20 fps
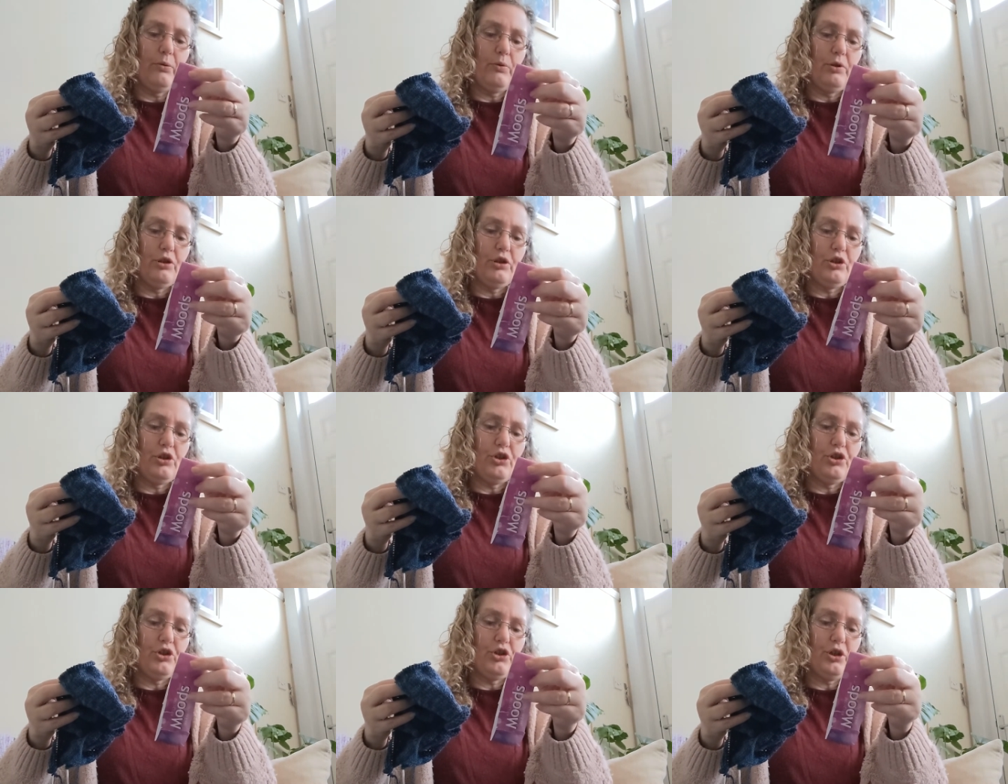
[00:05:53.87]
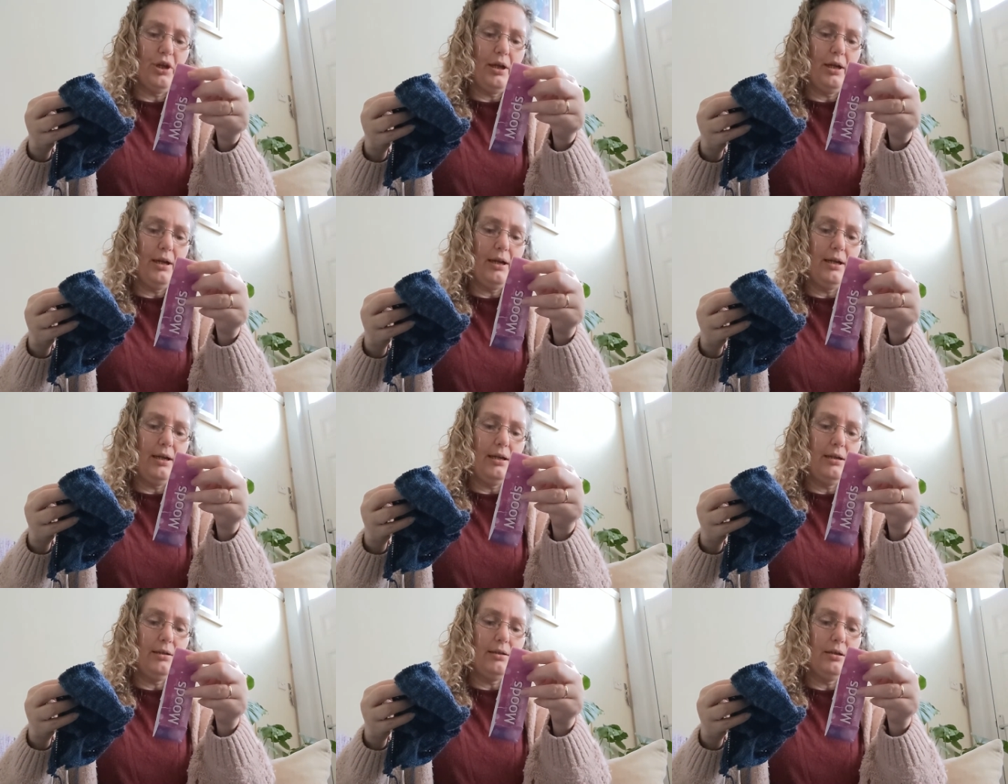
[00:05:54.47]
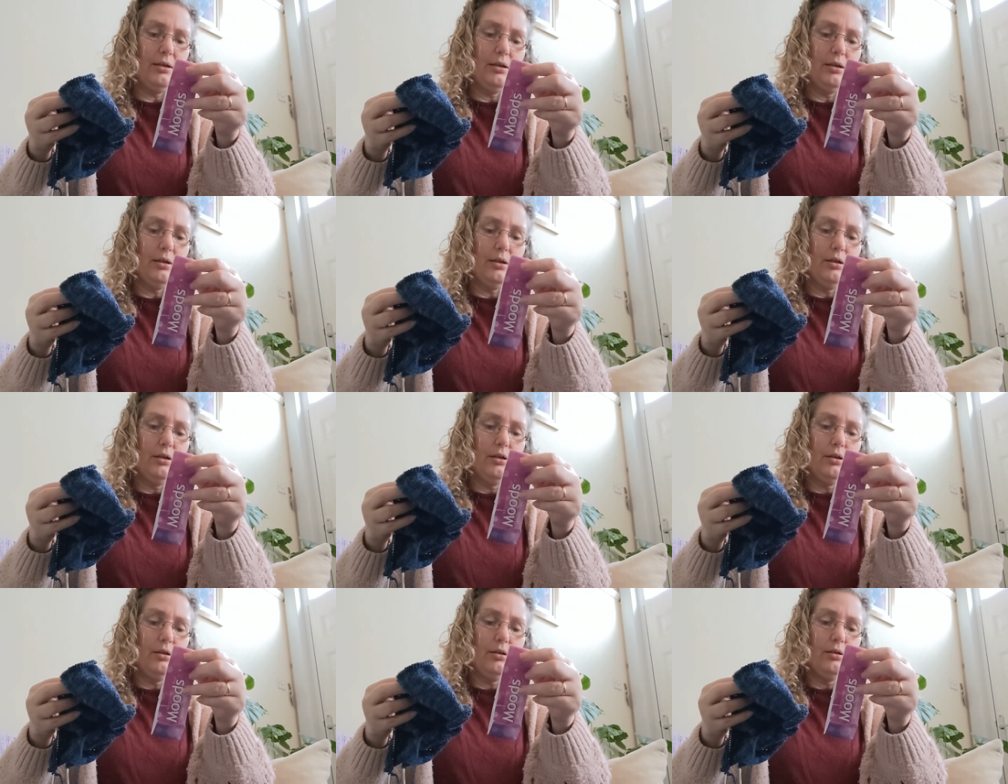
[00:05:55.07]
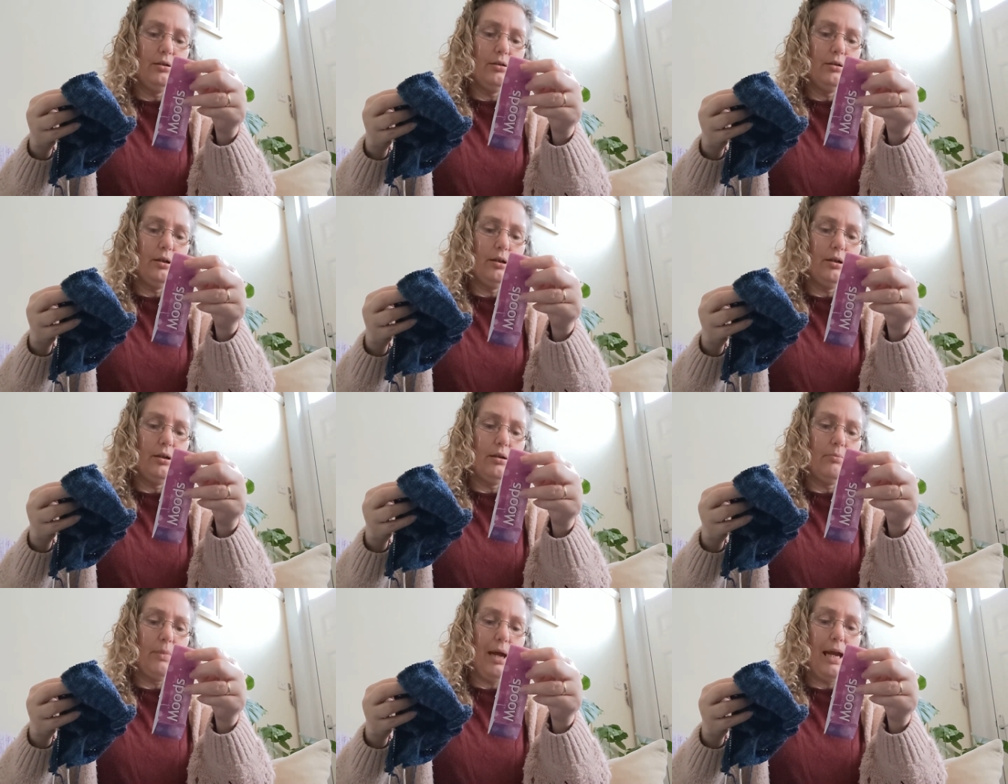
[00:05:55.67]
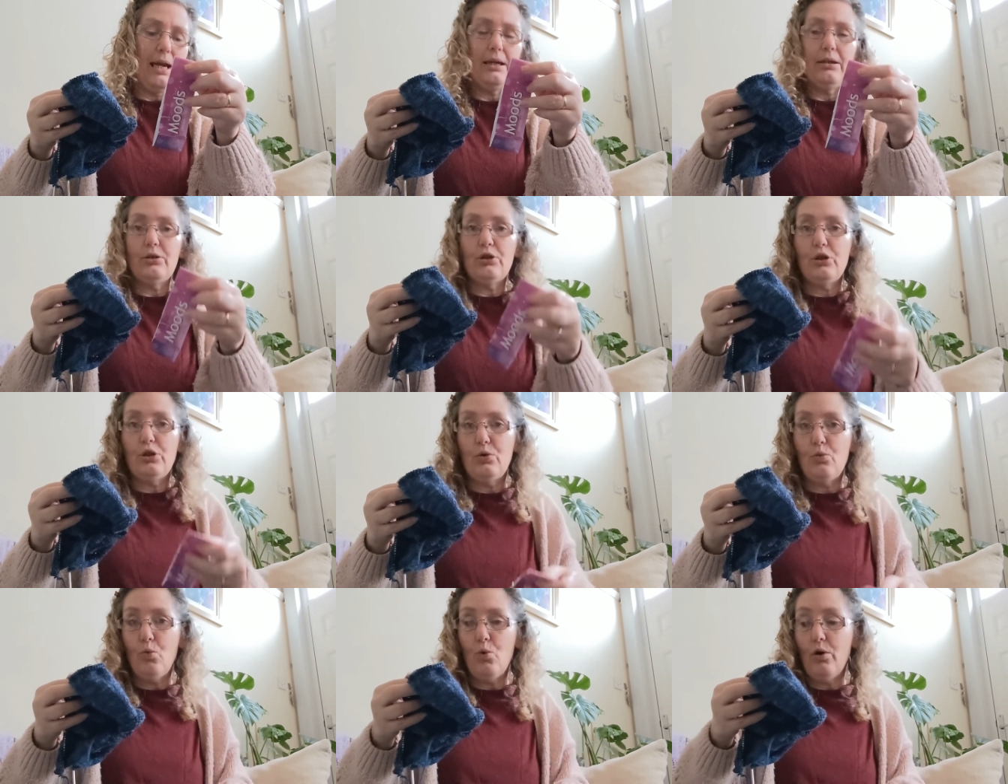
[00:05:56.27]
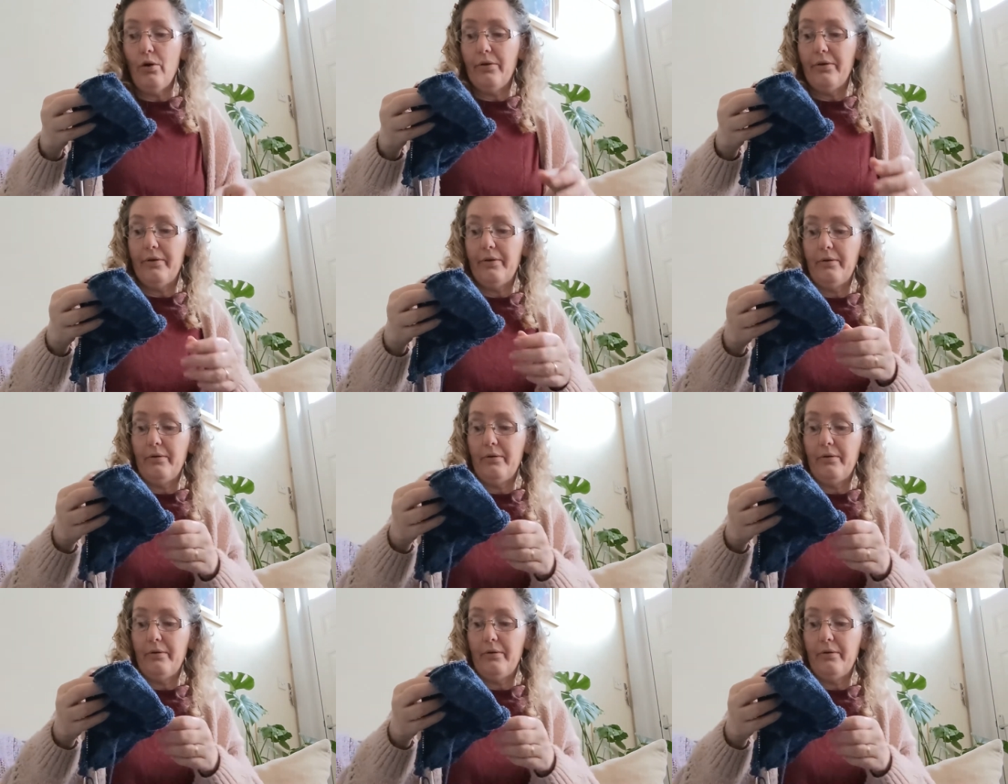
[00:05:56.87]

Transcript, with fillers: which is shade um, 821.